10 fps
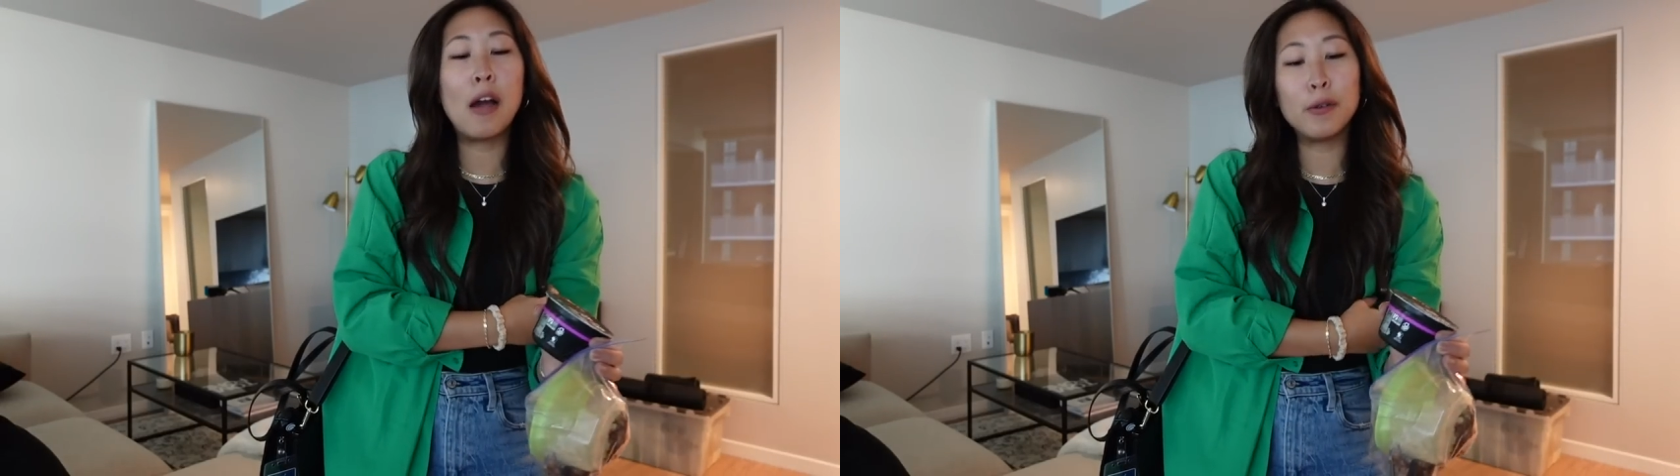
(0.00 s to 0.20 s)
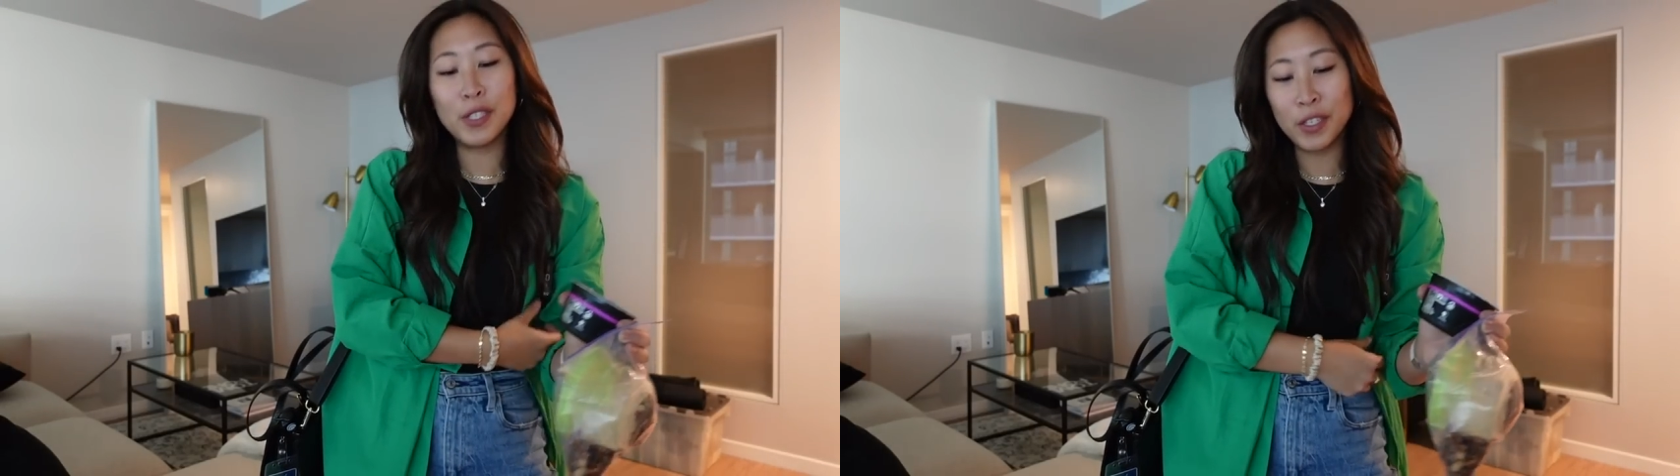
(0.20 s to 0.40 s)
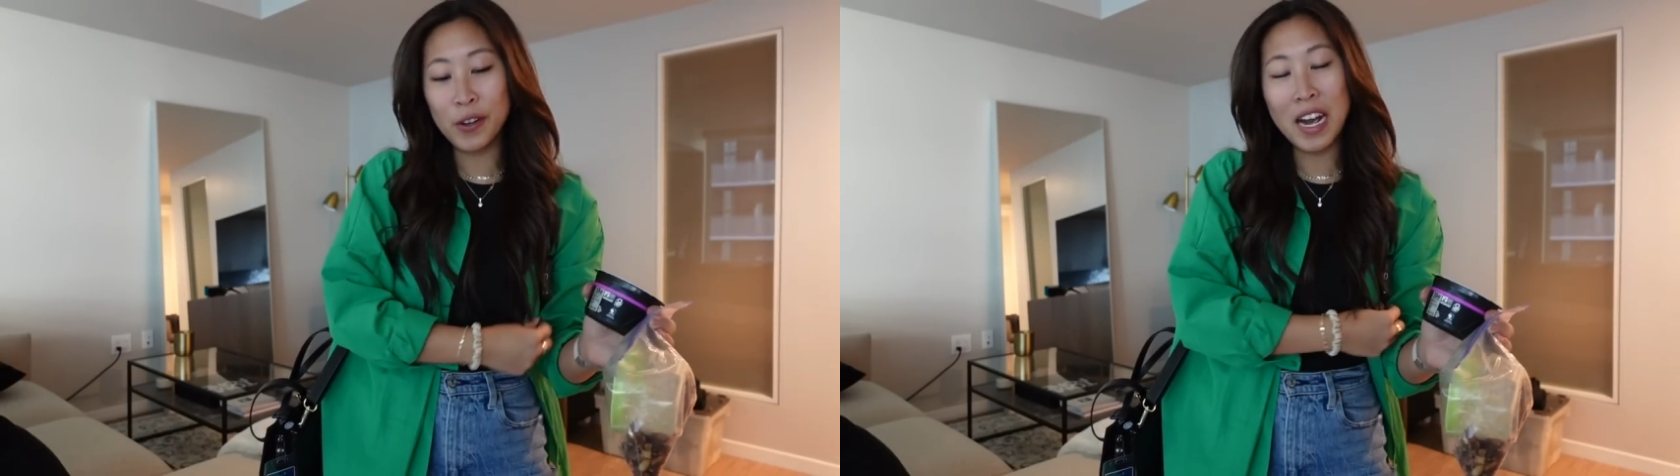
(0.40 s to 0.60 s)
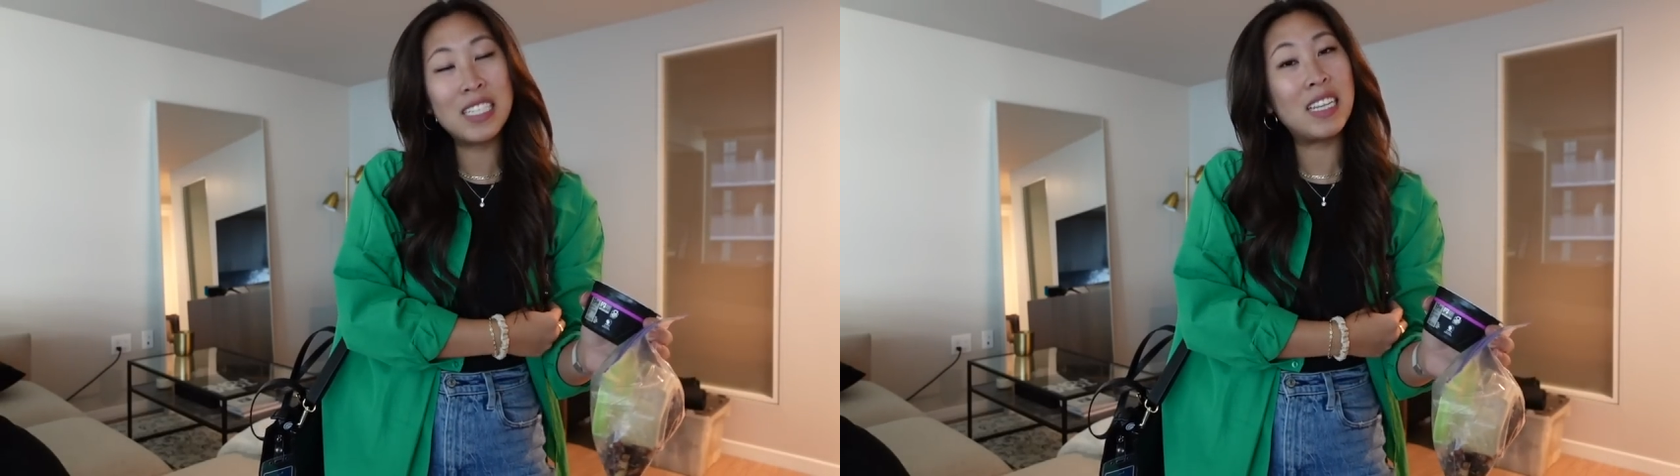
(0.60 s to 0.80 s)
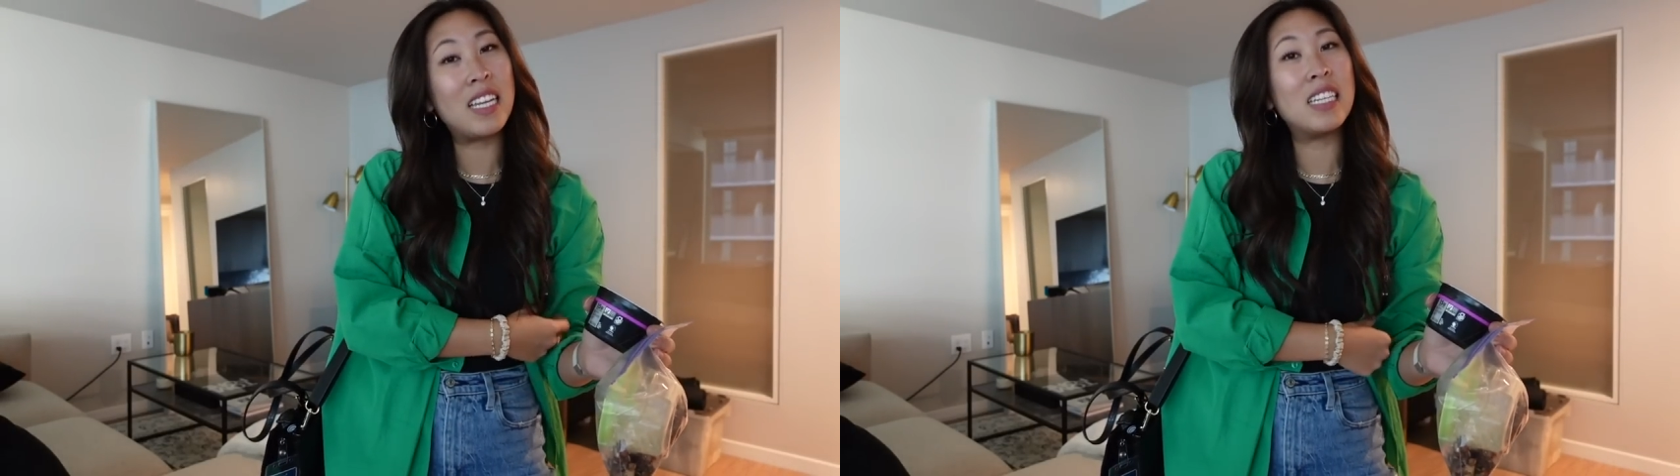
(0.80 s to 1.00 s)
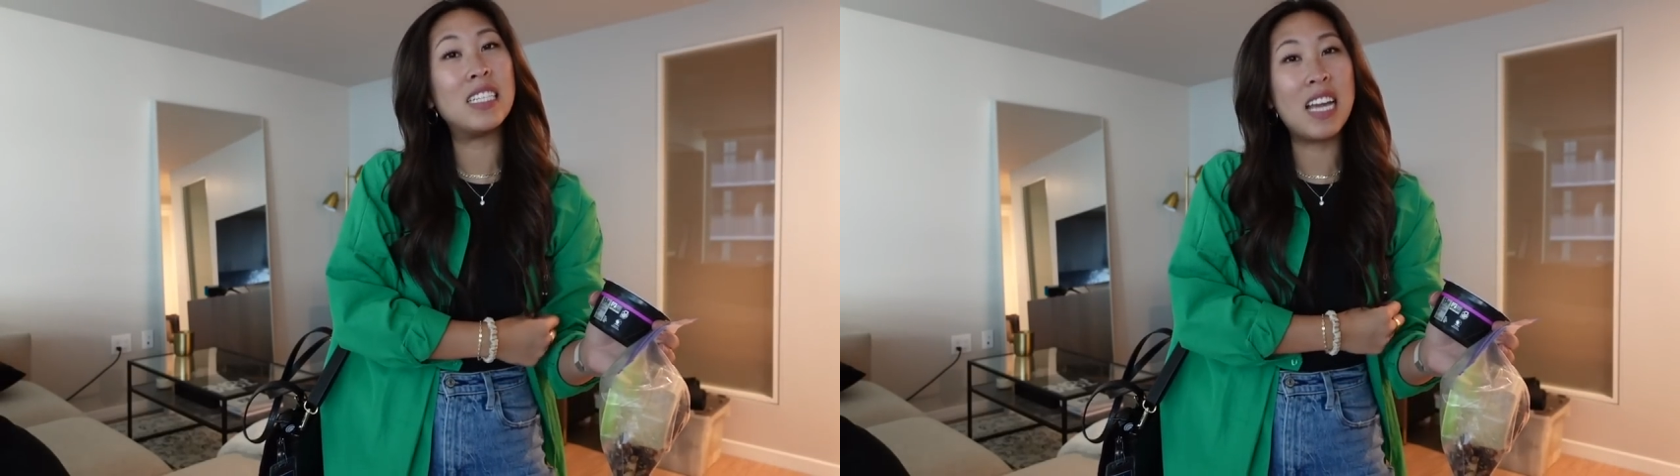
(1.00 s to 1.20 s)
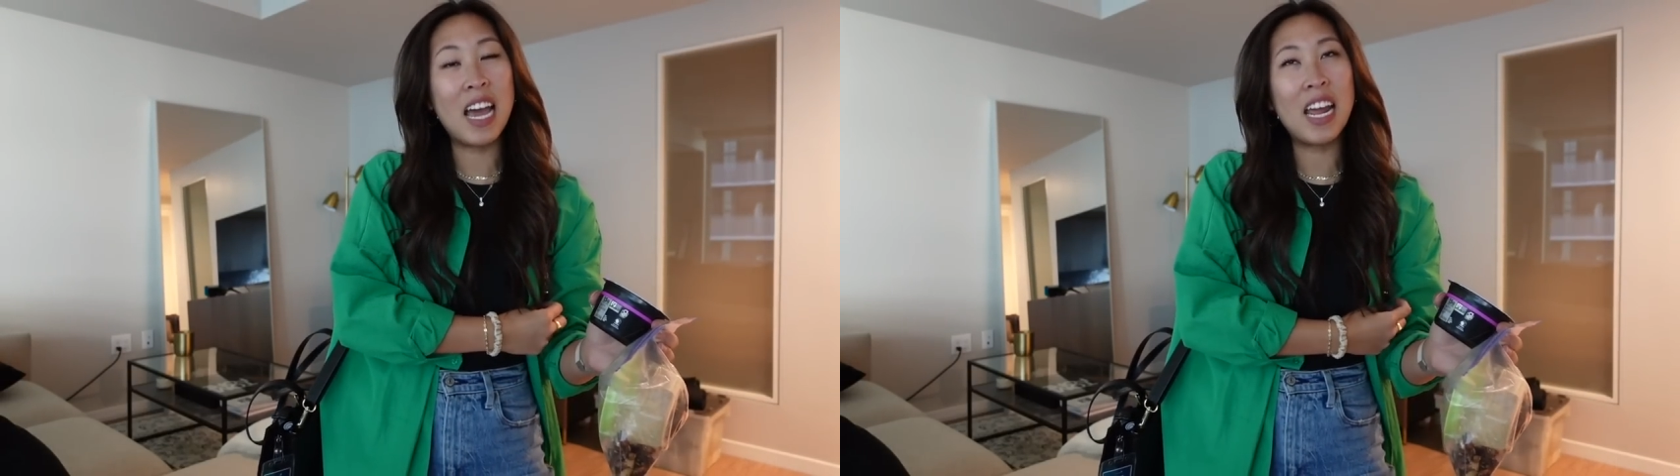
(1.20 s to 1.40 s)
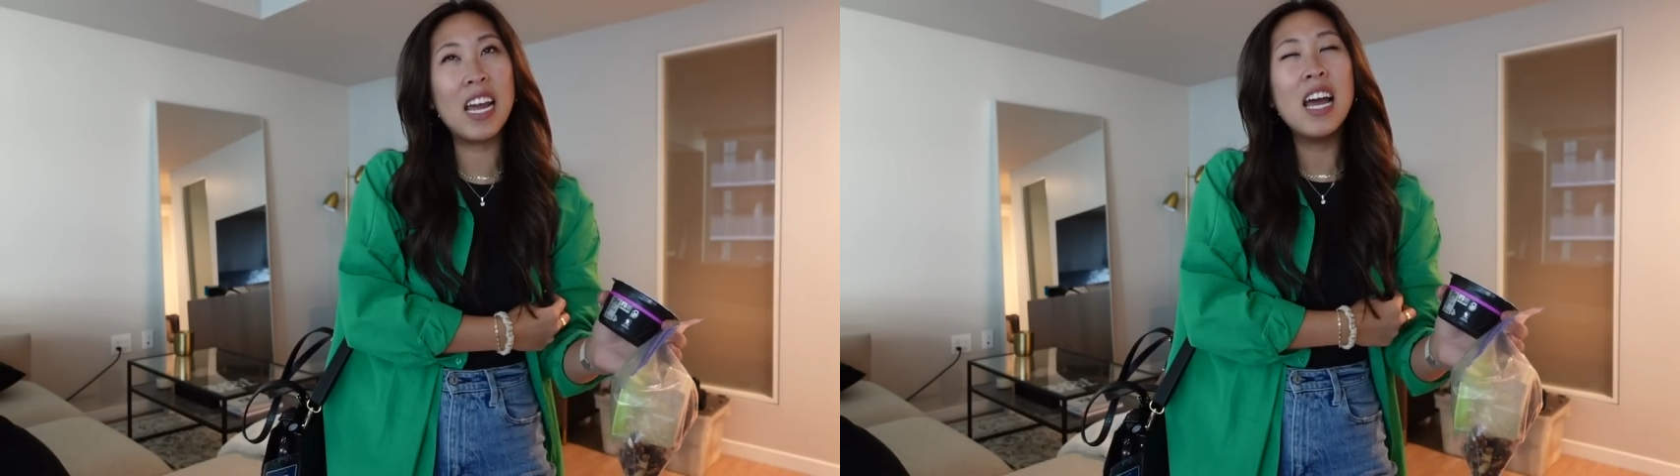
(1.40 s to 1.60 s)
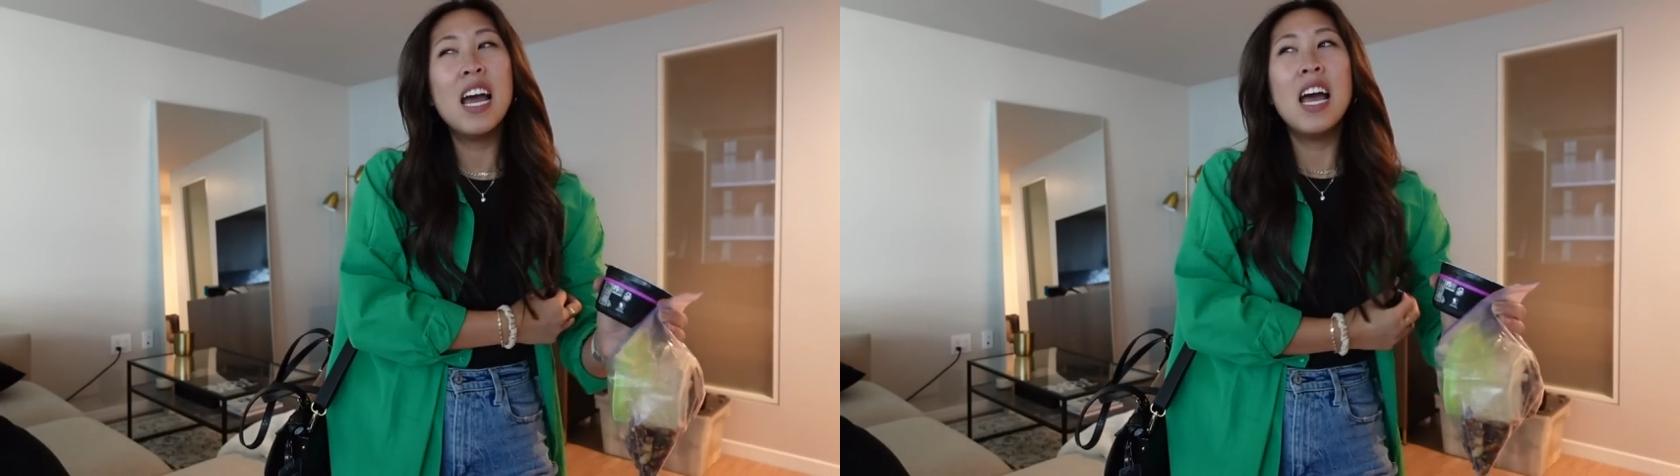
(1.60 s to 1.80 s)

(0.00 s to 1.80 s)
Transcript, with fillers: I will see you guys at the end of the day.